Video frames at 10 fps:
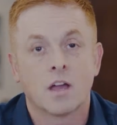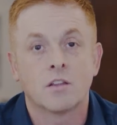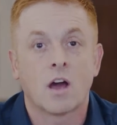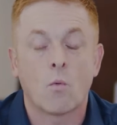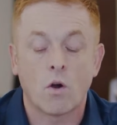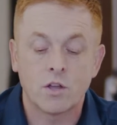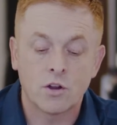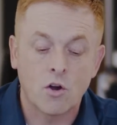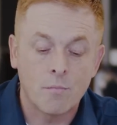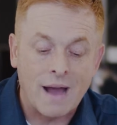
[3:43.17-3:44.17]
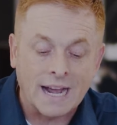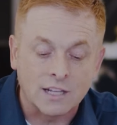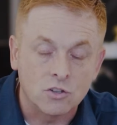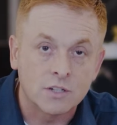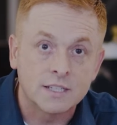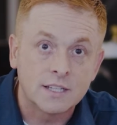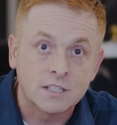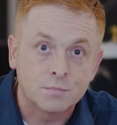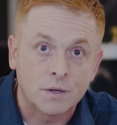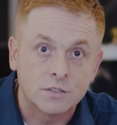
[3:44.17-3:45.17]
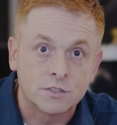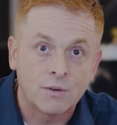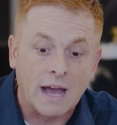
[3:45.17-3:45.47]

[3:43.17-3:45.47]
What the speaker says: and I want you to go back and look at the experience you